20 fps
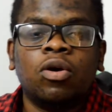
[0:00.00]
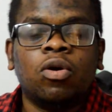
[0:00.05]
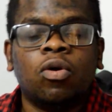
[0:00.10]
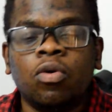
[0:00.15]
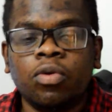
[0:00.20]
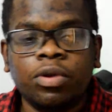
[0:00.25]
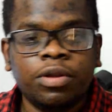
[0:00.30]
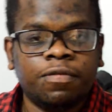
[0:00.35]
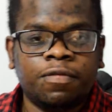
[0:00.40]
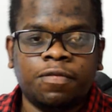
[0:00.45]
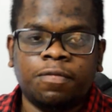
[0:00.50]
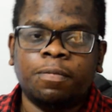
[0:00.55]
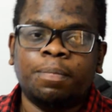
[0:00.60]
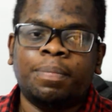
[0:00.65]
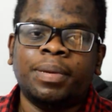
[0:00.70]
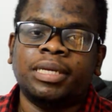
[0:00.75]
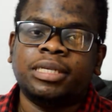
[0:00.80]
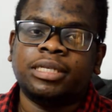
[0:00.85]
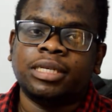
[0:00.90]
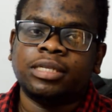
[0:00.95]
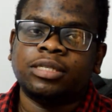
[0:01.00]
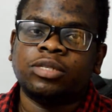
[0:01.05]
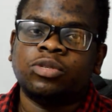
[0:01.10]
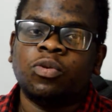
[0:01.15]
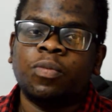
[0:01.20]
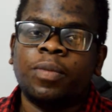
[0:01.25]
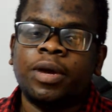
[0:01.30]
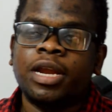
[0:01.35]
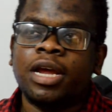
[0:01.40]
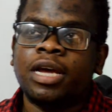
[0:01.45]
Only pictures.
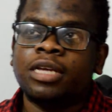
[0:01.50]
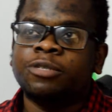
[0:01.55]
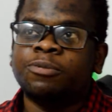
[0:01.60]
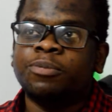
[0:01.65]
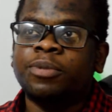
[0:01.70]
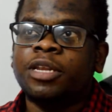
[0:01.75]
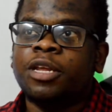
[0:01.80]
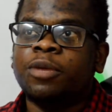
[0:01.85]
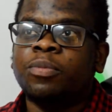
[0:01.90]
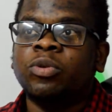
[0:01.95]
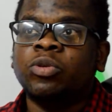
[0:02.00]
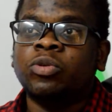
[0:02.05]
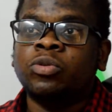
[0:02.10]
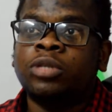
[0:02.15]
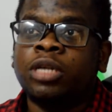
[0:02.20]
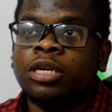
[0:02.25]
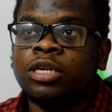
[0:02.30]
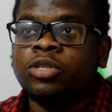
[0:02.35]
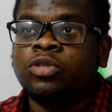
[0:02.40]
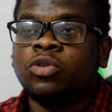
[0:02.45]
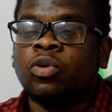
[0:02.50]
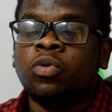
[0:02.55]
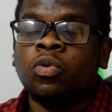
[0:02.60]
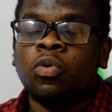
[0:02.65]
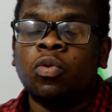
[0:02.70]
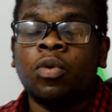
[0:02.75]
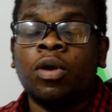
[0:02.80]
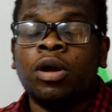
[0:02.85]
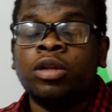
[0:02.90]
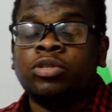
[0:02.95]
Nobody has been able to turn it on
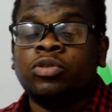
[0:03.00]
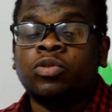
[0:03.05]
or what,